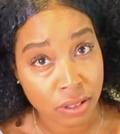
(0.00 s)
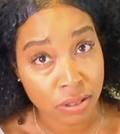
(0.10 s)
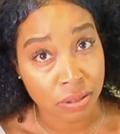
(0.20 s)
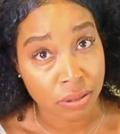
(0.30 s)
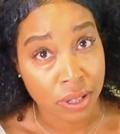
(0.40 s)

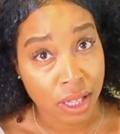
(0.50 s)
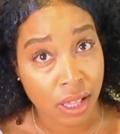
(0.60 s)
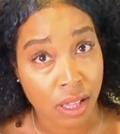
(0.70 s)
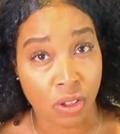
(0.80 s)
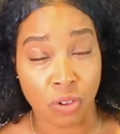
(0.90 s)
you?
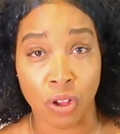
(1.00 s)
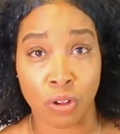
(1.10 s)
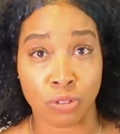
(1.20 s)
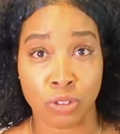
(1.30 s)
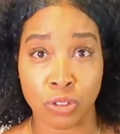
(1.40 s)
You
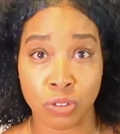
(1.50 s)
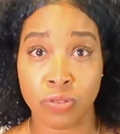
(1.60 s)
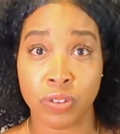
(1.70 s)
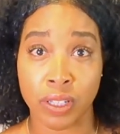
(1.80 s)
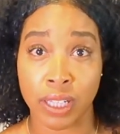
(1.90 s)
know, do you
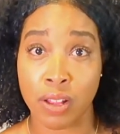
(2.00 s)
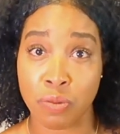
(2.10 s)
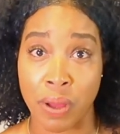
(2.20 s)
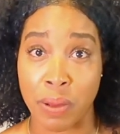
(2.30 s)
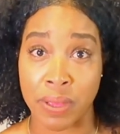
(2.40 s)
feel
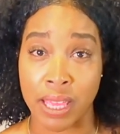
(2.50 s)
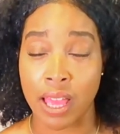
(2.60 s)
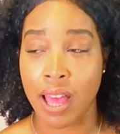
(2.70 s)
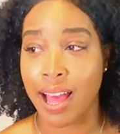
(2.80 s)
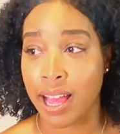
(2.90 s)
loved by me?
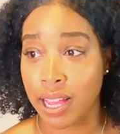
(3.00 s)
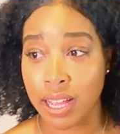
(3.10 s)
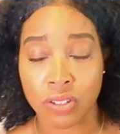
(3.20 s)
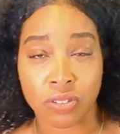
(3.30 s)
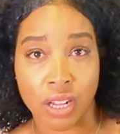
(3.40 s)
I
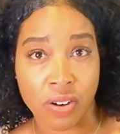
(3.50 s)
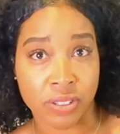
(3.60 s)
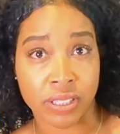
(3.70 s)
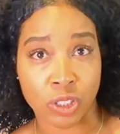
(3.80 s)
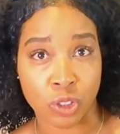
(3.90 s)
had those
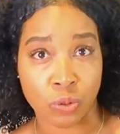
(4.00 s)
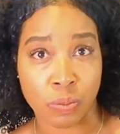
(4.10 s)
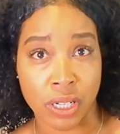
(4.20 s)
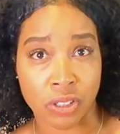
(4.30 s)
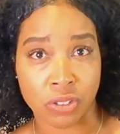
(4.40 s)
conversations
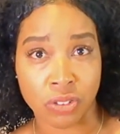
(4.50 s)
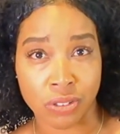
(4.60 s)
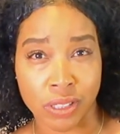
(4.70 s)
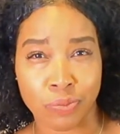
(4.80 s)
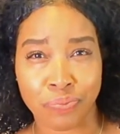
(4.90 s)
with my
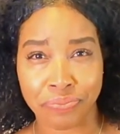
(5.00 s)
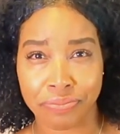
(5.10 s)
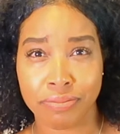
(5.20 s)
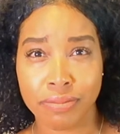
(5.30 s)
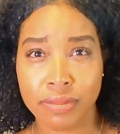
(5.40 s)
children
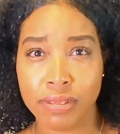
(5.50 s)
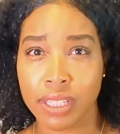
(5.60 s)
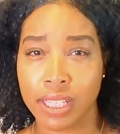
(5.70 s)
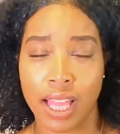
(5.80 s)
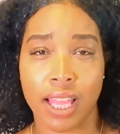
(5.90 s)

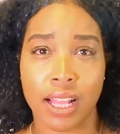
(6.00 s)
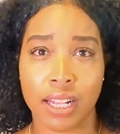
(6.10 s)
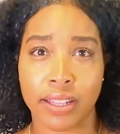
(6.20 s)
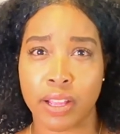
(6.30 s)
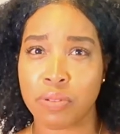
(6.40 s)

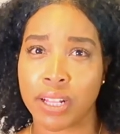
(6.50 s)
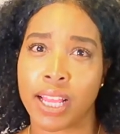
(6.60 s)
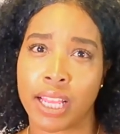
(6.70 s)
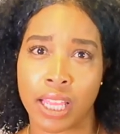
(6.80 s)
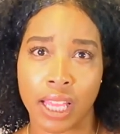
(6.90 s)
and they were
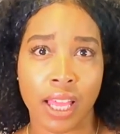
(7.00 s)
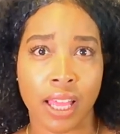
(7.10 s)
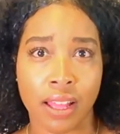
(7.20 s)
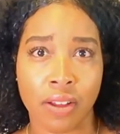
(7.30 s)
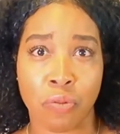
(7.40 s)
like,
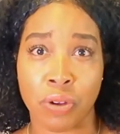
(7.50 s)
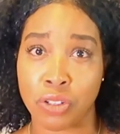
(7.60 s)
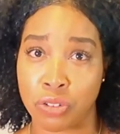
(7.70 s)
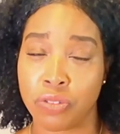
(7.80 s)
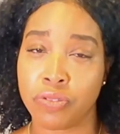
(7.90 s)
yeah,
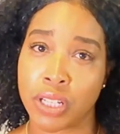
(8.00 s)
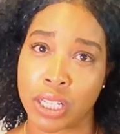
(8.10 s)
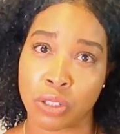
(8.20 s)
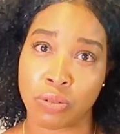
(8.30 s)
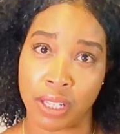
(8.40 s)
we do feel
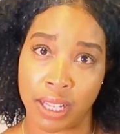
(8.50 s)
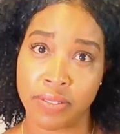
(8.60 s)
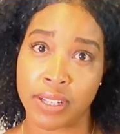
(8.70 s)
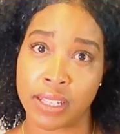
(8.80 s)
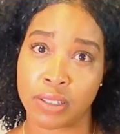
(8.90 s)
like you
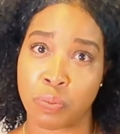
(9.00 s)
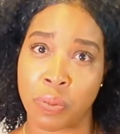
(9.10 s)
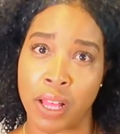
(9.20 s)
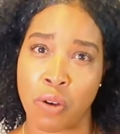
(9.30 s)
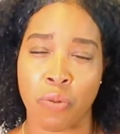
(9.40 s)
love us,
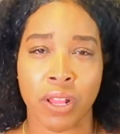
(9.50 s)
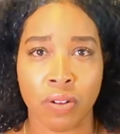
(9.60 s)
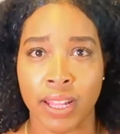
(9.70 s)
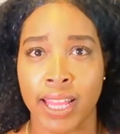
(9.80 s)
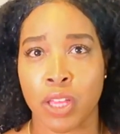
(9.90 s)
but we
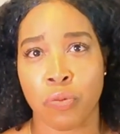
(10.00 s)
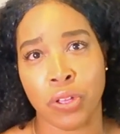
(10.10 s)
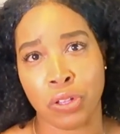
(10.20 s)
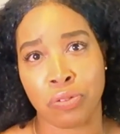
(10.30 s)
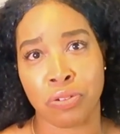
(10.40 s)
don't like it
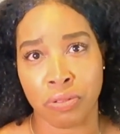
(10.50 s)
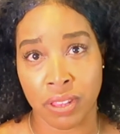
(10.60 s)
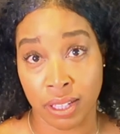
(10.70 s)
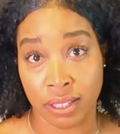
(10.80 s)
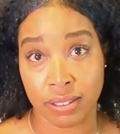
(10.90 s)
when you do
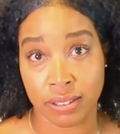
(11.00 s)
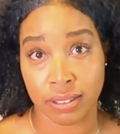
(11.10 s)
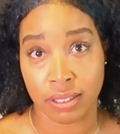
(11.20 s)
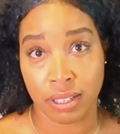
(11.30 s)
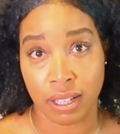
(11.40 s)
this
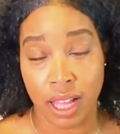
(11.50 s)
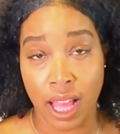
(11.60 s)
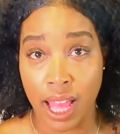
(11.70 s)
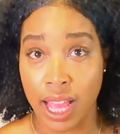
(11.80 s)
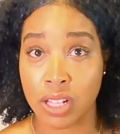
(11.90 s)

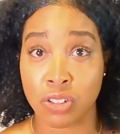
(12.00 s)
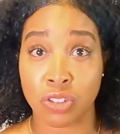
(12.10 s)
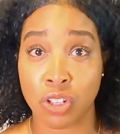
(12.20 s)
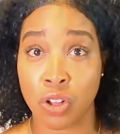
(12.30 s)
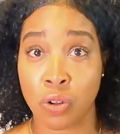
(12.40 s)
and
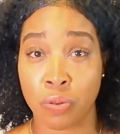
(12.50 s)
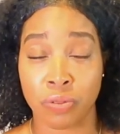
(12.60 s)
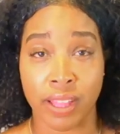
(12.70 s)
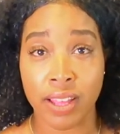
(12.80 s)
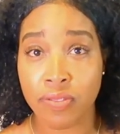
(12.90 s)
so
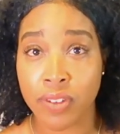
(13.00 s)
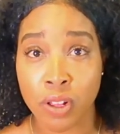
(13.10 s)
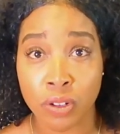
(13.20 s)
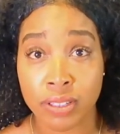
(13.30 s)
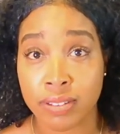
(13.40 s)
they felt